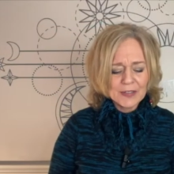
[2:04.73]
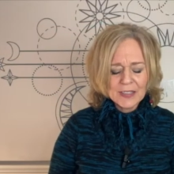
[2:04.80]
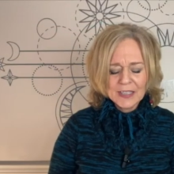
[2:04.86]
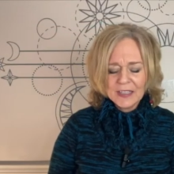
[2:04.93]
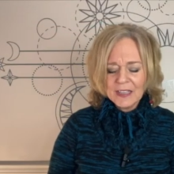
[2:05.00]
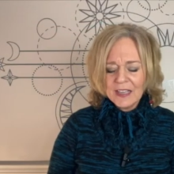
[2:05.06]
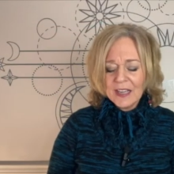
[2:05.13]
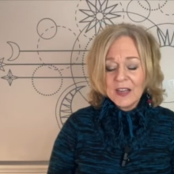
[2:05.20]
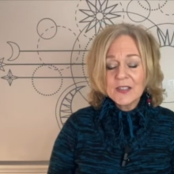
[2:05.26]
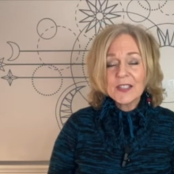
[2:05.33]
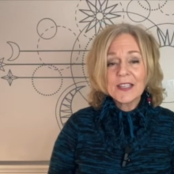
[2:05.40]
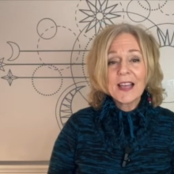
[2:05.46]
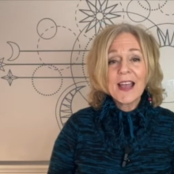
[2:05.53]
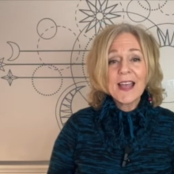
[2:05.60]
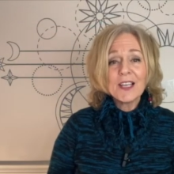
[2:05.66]
I was
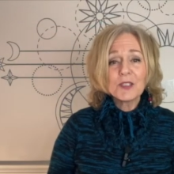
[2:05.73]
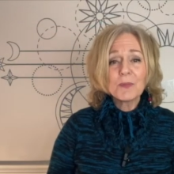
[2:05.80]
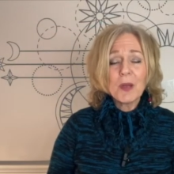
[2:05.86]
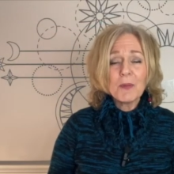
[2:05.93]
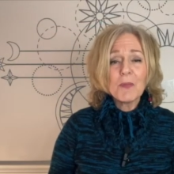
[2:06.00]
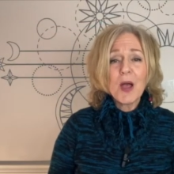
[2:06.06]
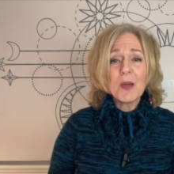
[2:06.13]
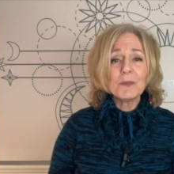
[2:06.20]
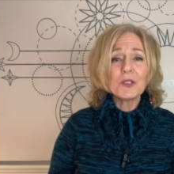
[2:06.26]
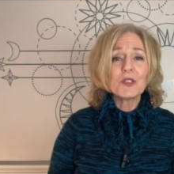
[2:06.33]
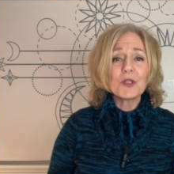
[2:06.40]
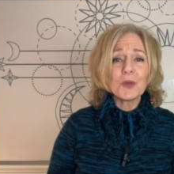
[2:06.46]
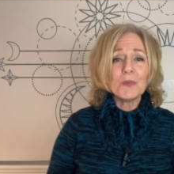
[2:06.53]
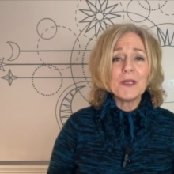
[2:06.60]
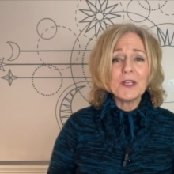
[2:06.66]
like, I asked my mom to
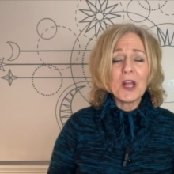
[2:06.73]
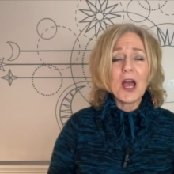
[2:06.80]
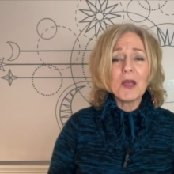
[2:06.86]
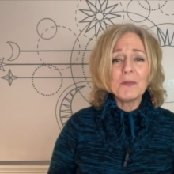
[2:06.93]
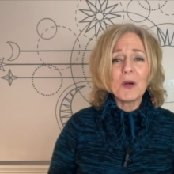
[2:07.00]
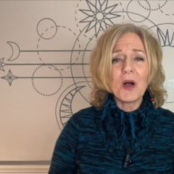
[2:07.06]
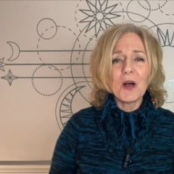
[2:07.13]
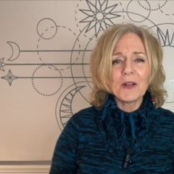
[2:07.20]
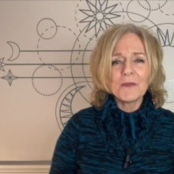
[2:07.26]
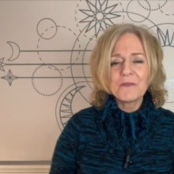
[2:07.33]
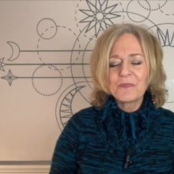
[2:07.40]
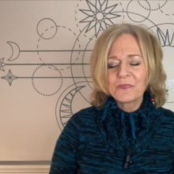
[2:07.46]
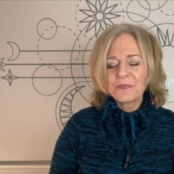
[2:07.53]
show me an eyeball.